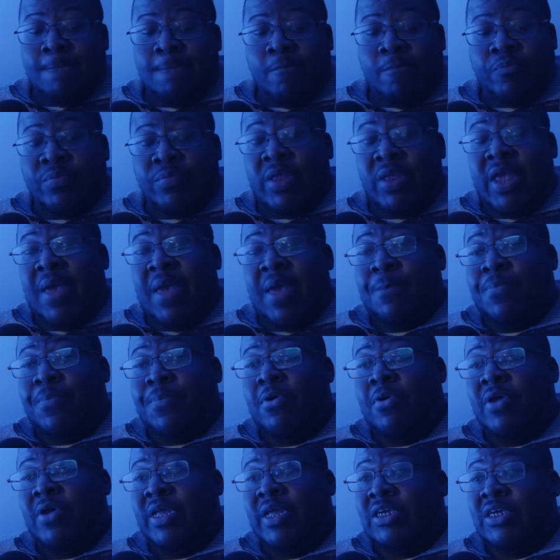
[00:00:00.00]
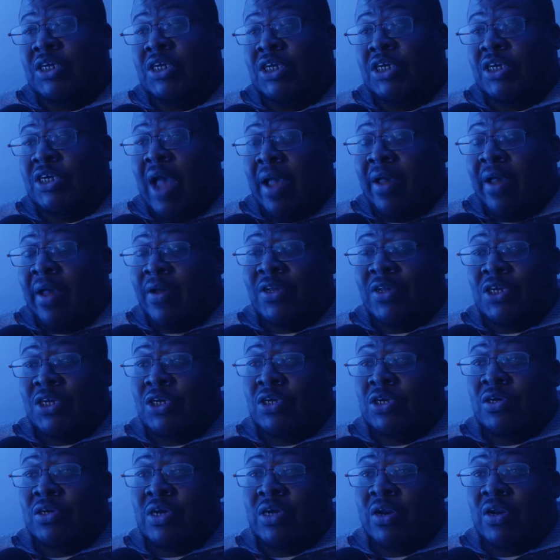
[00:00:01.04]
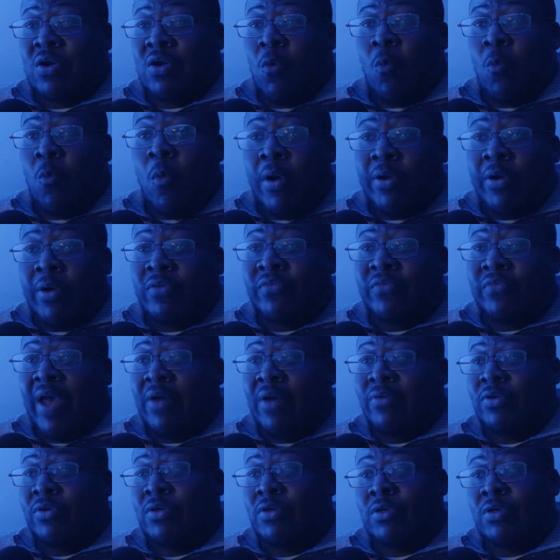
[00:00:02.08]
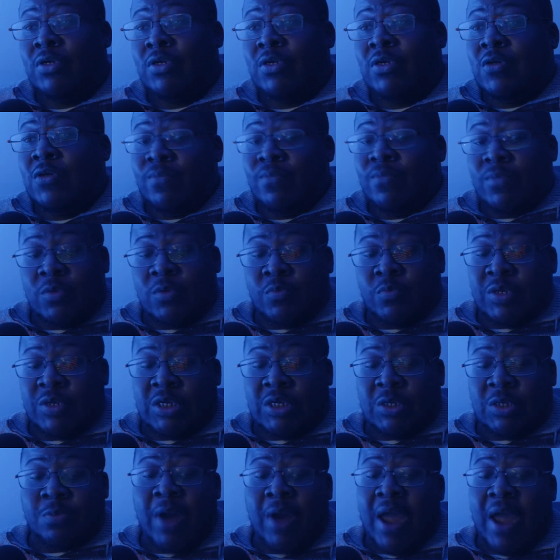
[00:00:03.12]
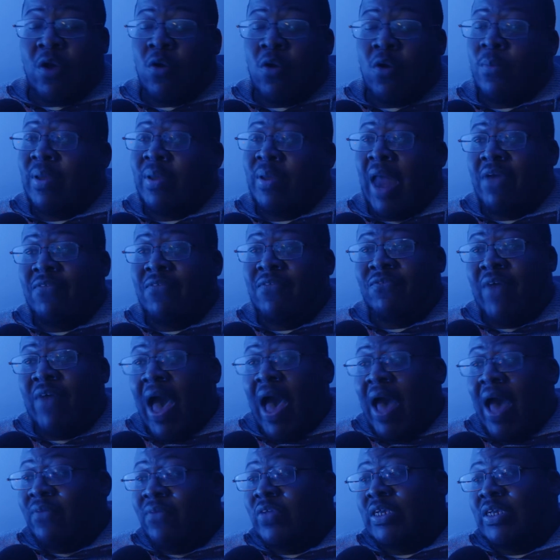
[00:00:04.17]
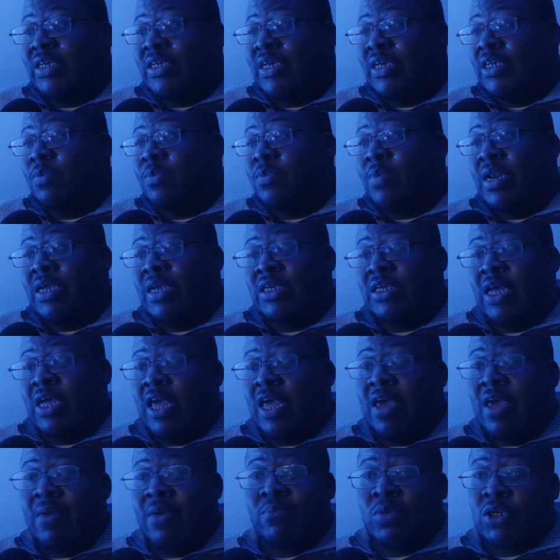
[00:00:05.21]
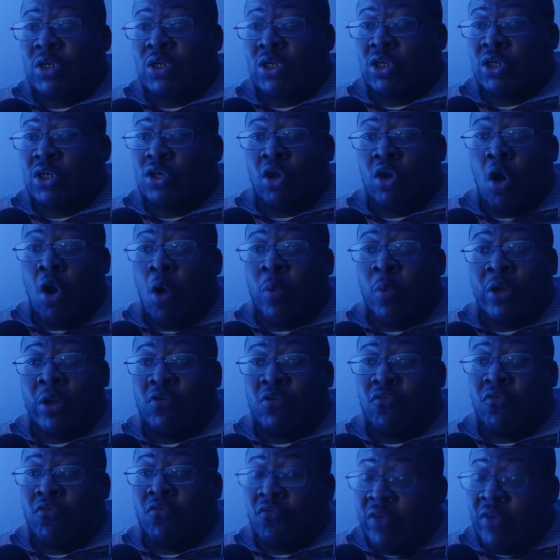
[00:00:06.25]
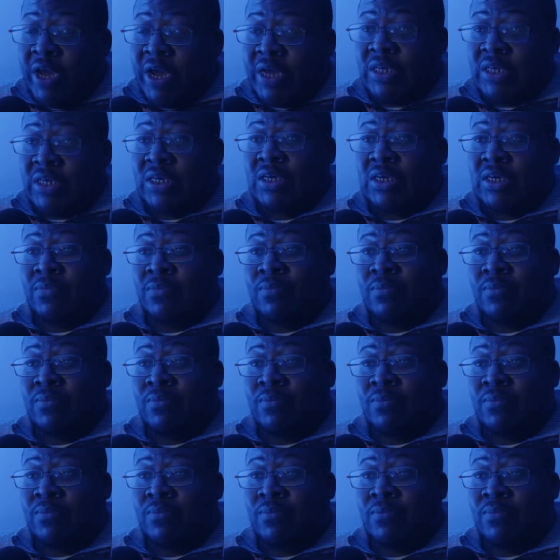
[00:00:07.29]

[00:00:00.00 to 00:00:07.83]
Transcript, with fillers: And putting Shotgun Sug in a one-rounder, which is probably going to be like five or six minutes of him just going crazy.